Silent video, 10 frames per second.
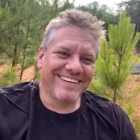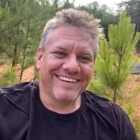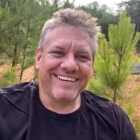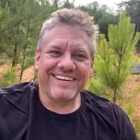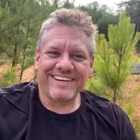
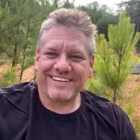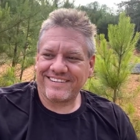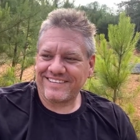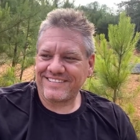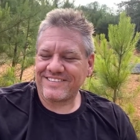
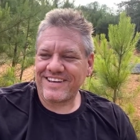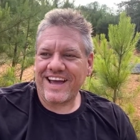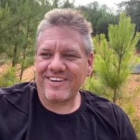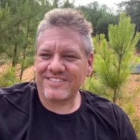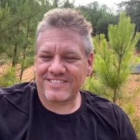Oh, so
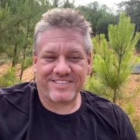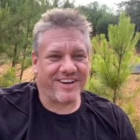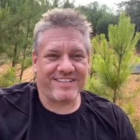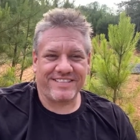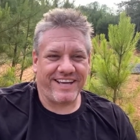yeah, it was just a
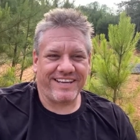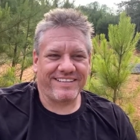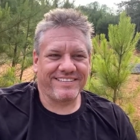crazy day.